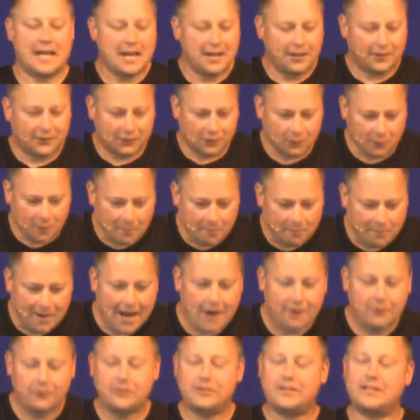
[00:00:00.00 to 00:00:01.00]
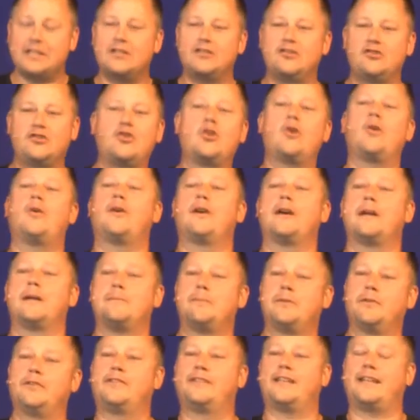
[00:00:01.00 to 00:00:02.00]
So abounding joy
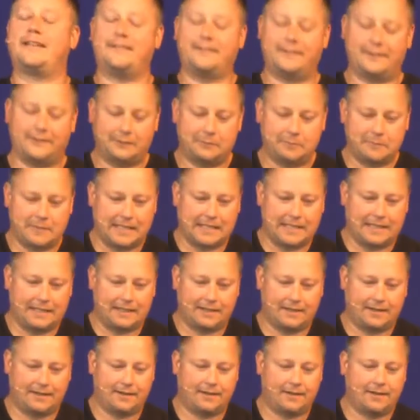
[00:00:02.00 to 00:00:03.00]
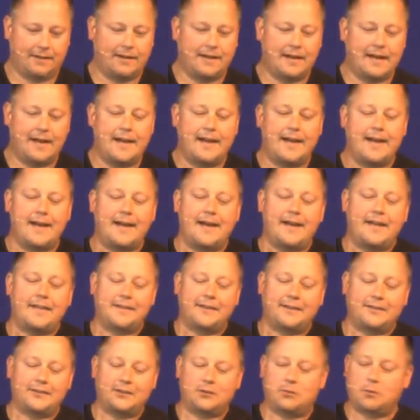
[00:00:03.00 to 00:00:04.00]
possesses me.
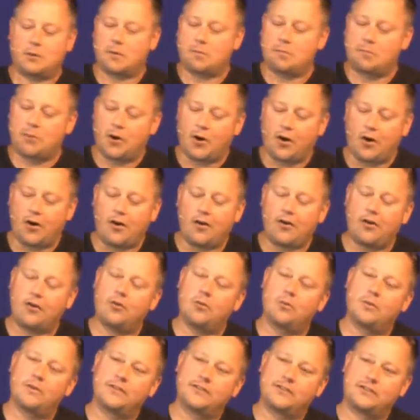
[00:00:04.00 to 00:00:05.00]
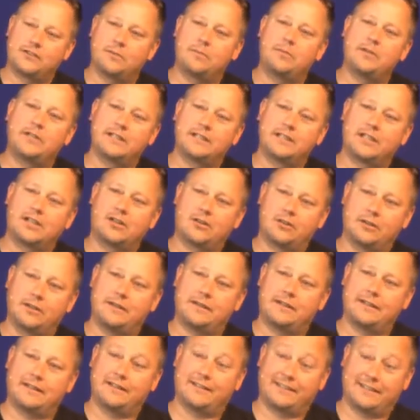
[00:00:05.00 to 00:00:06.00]
This is where Paul wants to bring the
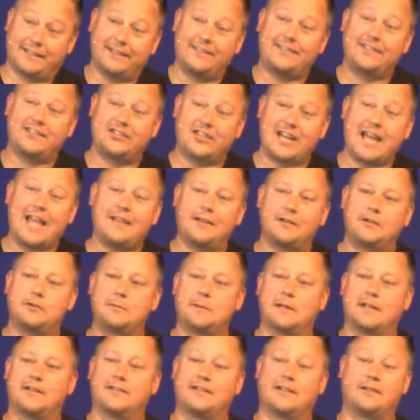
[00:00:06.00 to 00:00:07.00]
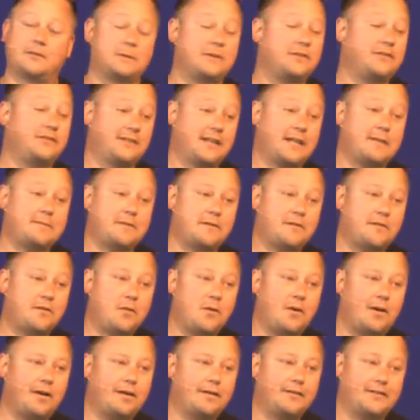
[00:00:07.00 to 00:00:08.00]
Corinthians. And it's a challenge because, as we've said
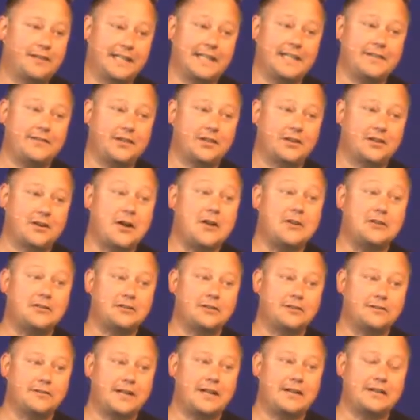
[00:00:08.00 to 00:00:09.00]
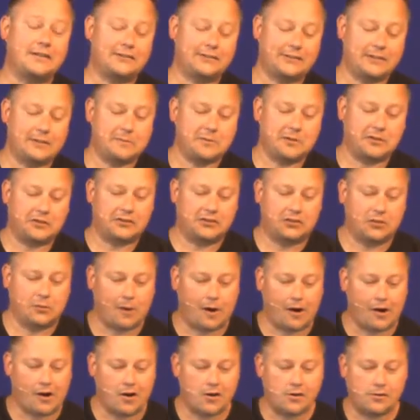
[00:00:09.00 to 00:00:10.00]
before, they live in a culture very similar to
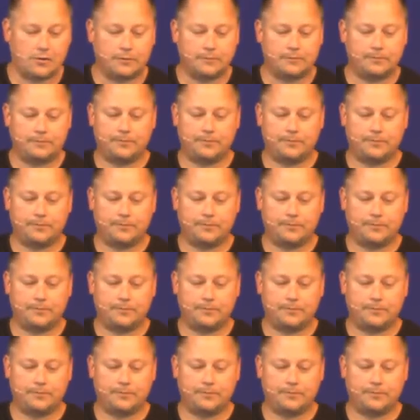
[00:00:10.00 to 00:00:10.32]
our own.